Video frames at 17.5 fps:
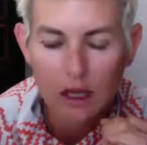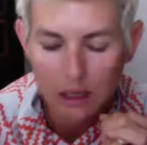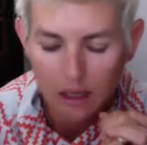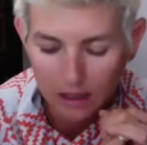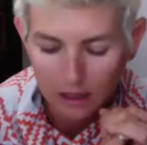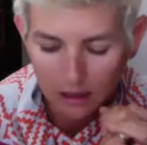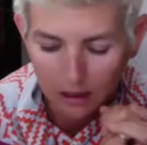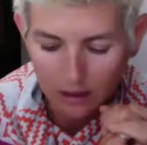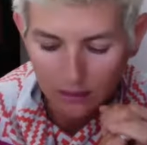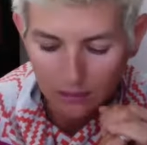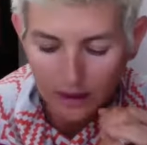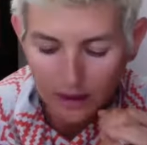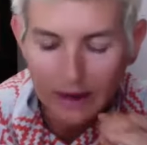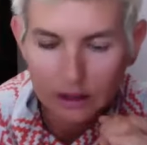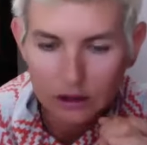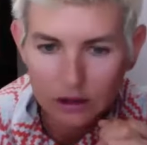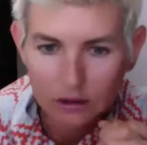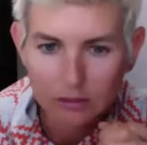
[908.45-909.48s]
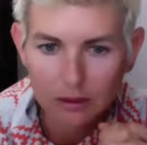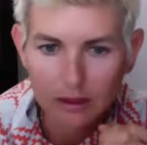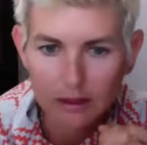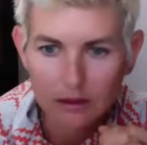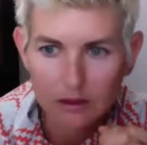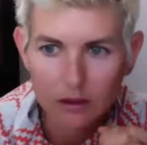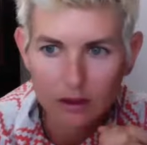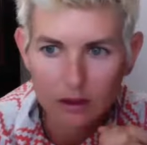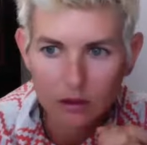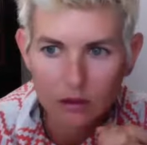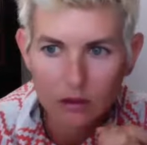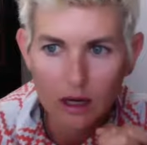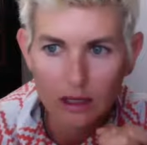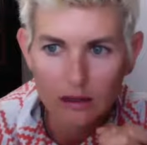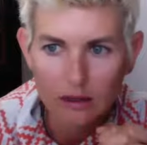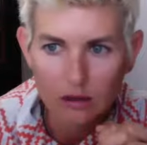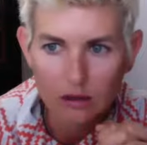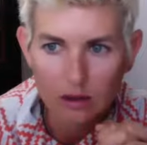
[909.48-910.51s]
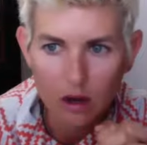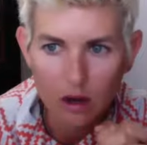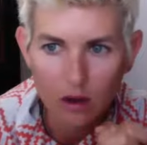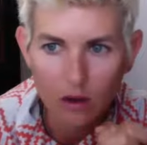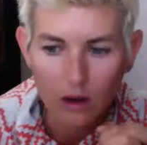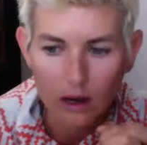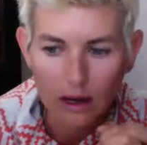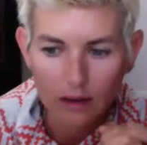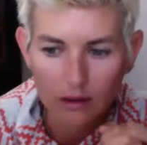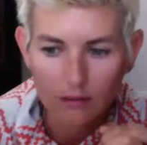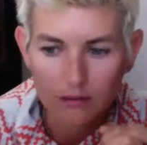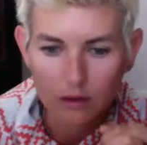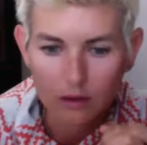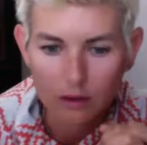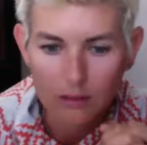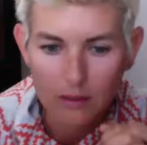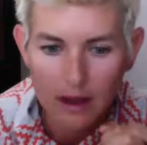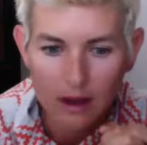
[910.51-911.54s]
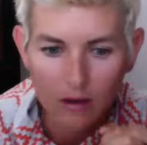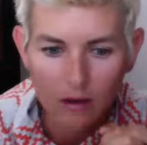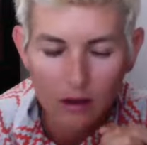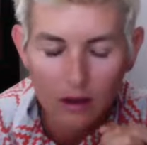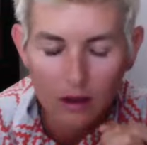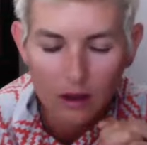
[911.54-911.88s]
and action plans so that you guys know how to fill them out